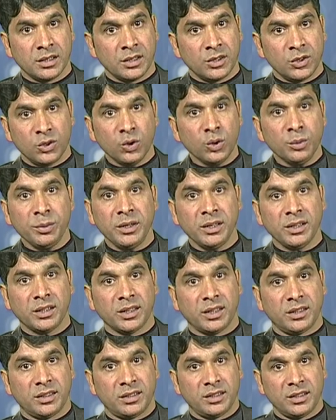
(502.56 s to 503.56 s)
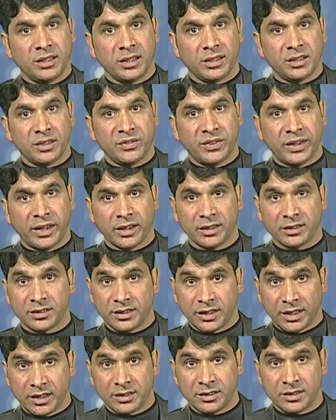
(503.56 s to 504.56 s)
Nobody can deny the fact
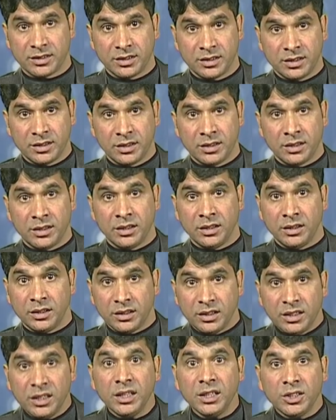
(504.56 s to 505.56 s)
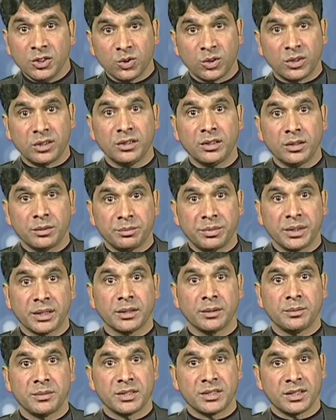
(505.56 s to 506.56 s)
that need to learn
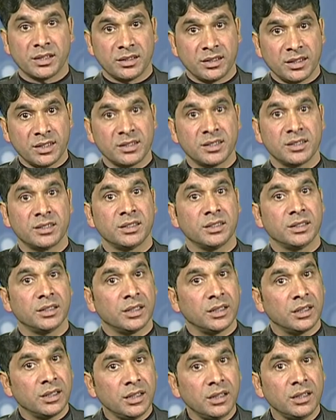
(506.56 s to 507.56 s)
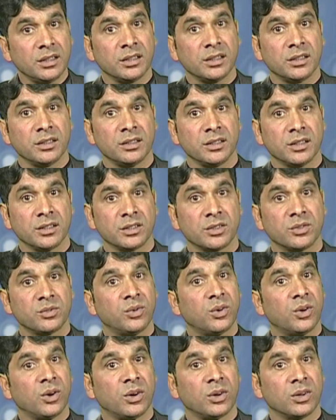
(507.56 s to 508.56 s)
becomes a necessary ingredient
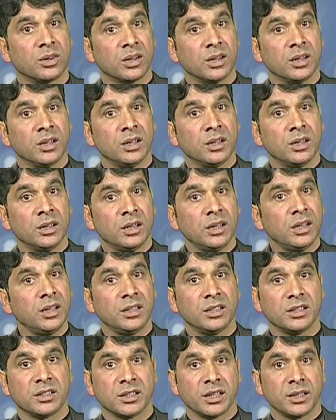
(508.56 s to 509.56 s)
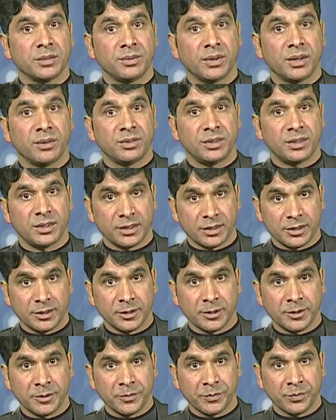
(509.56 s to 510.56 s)
for any type of
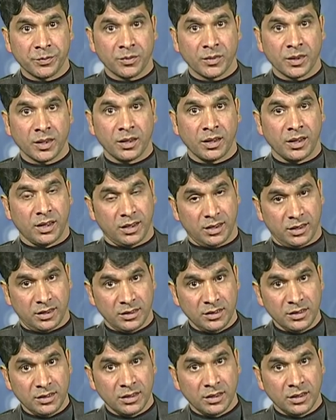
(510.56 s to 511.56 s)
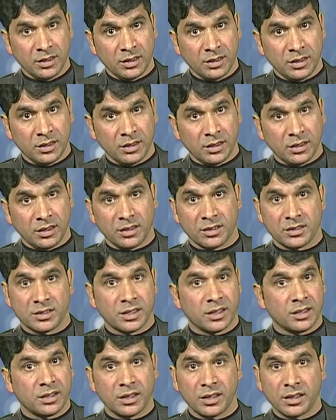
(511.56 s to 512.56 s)
learning and
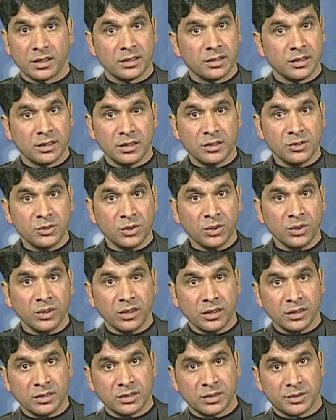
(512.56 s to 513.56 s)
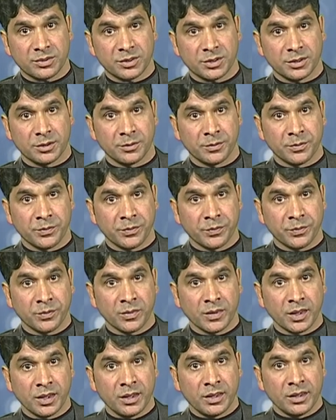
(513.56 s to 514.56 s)
insight learning is no exception.
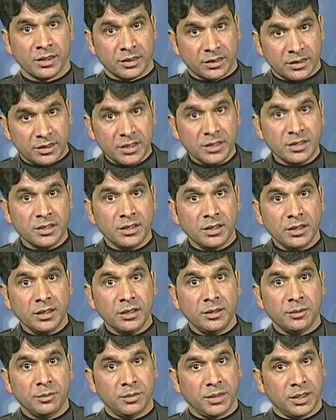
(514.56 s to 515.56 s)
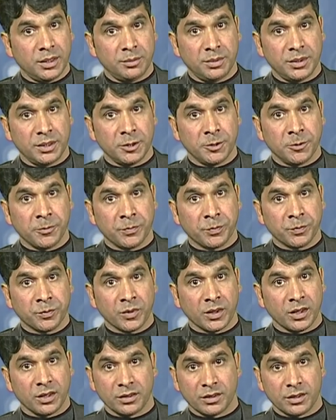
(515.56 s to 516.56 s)
This need may be
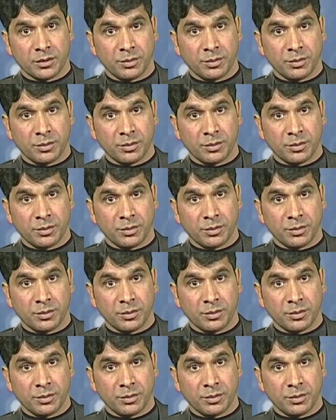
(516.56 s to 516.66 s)
either